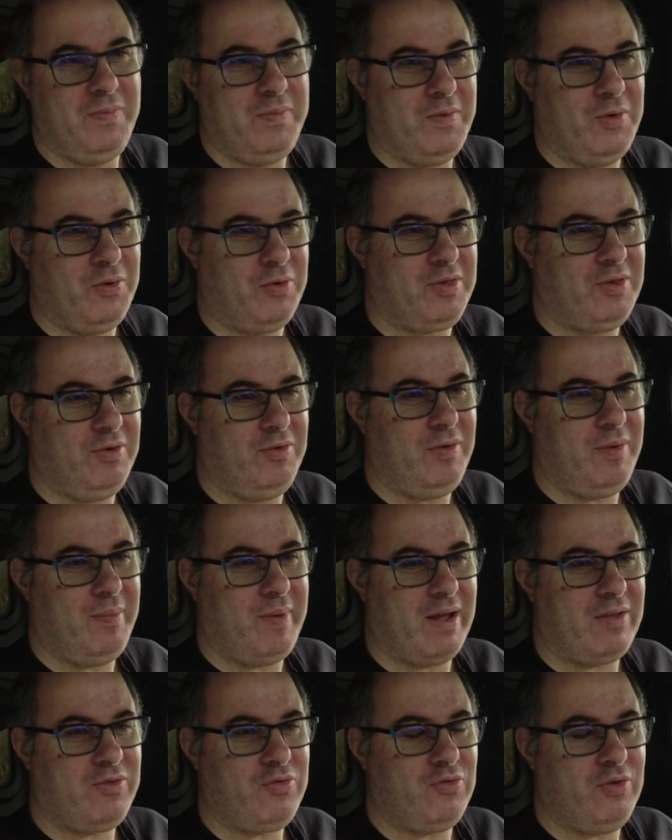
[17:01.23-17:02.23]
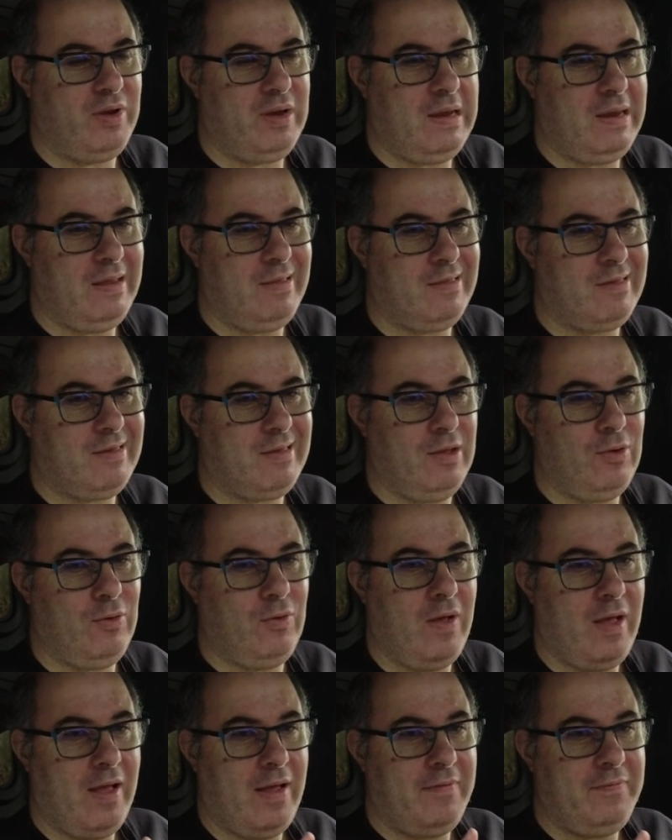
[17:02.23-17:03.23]
auxiliary battery
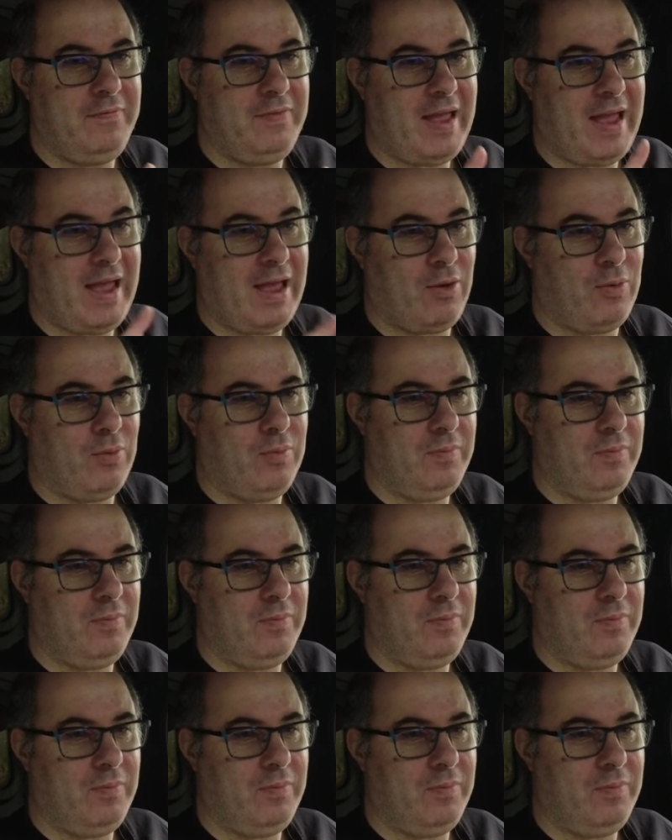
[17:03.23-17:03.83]
until now,